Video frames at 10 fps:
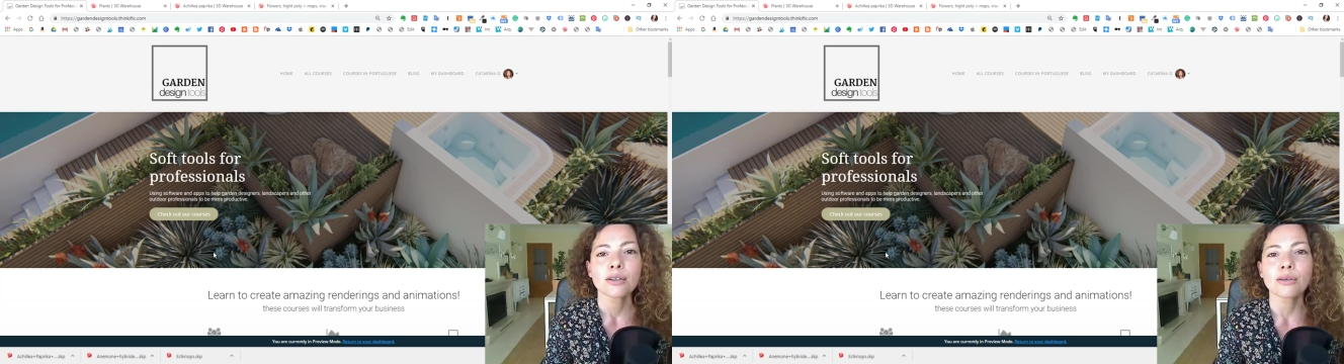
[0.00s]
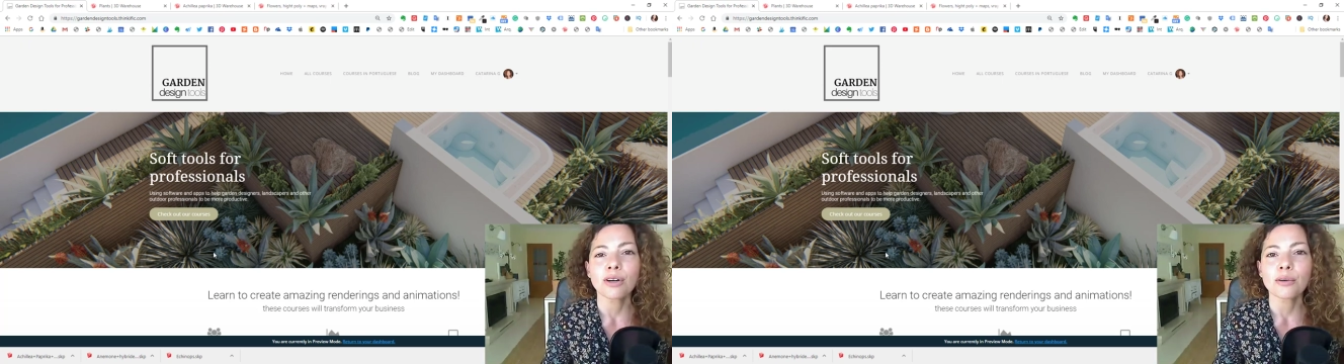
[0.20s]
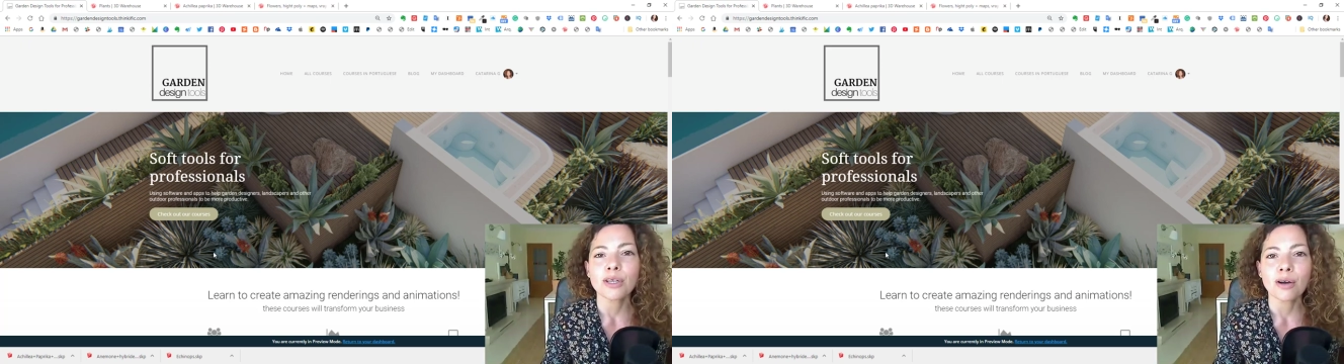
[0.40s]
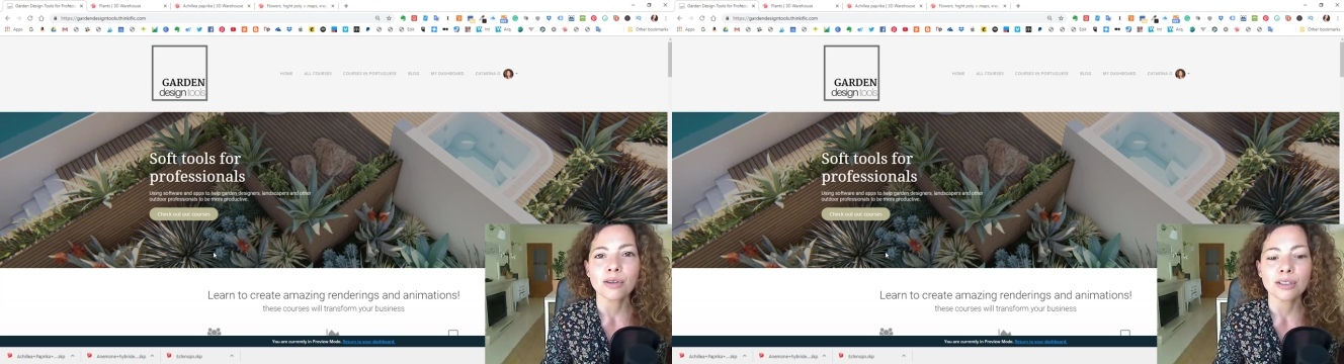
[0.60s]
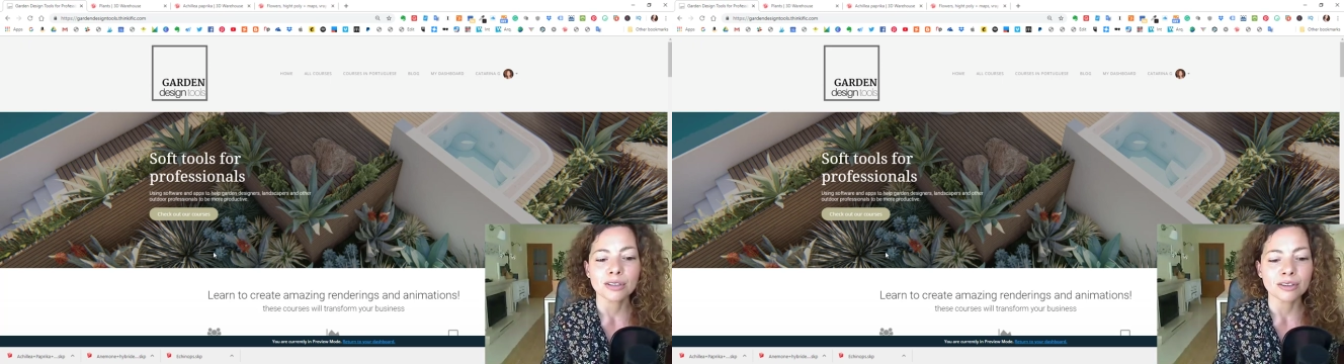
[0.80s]
growing
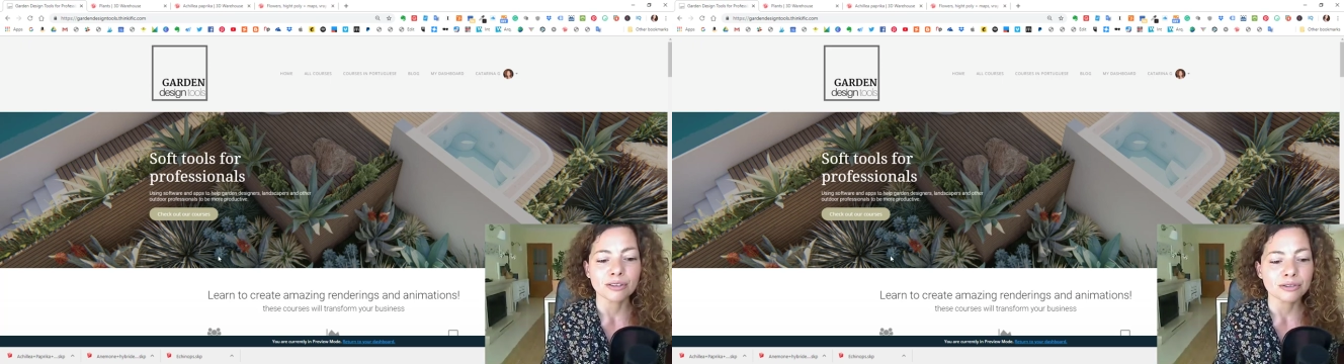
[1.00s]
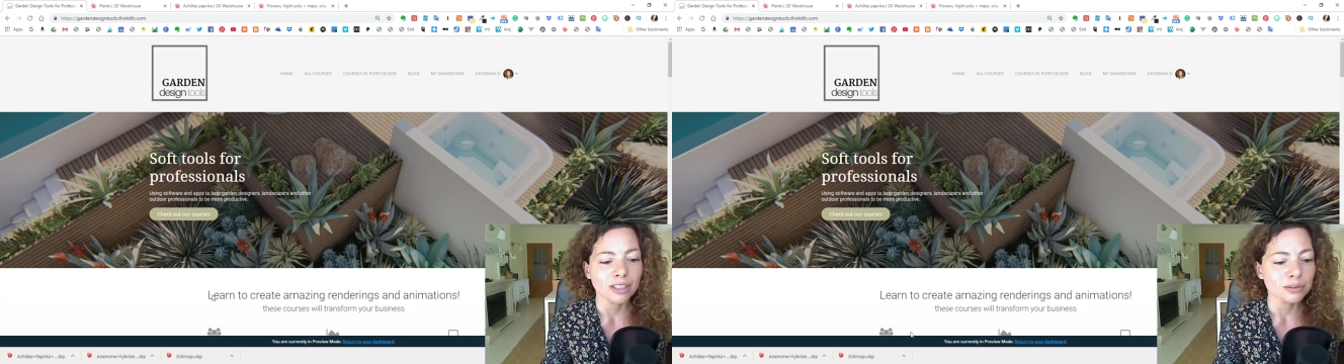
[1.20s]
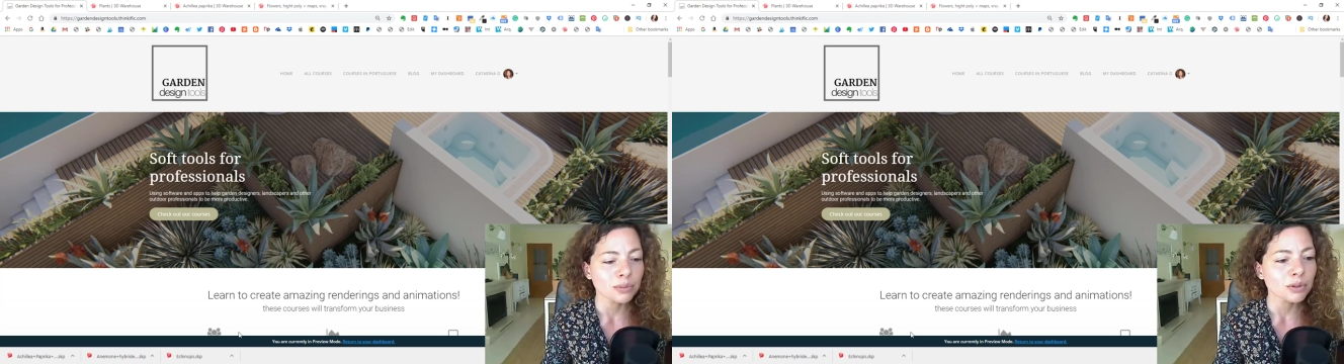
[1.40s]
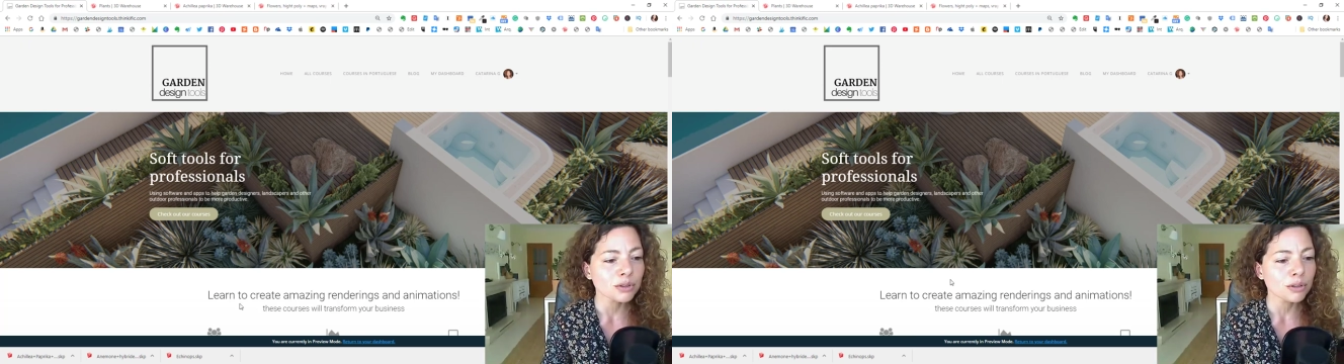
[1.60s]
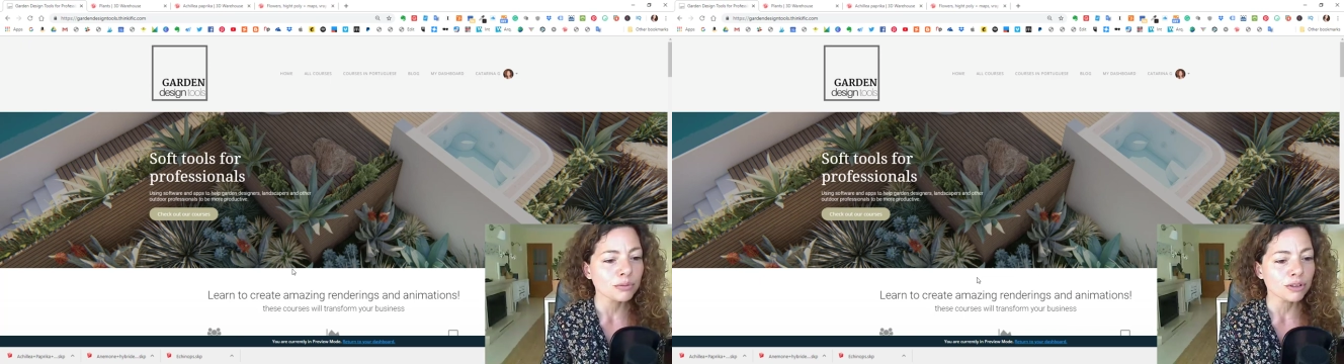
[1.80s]
our Facebook
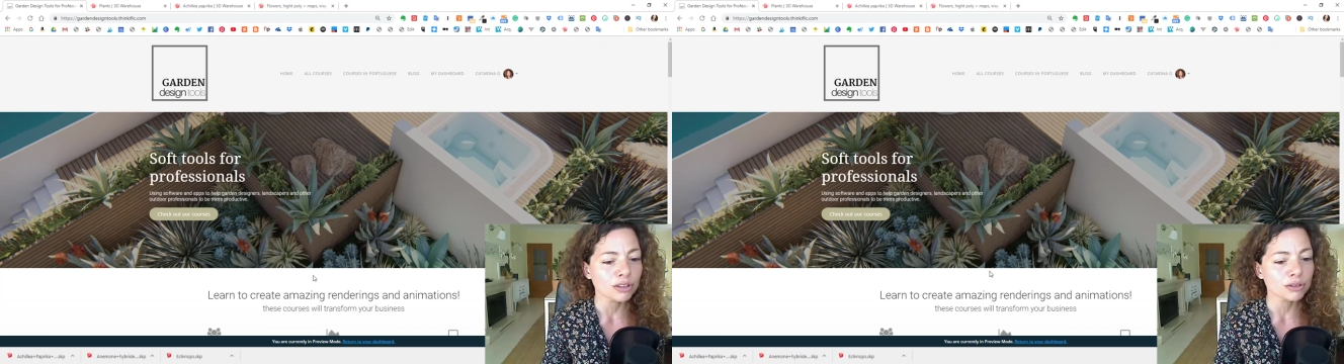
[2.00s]
group for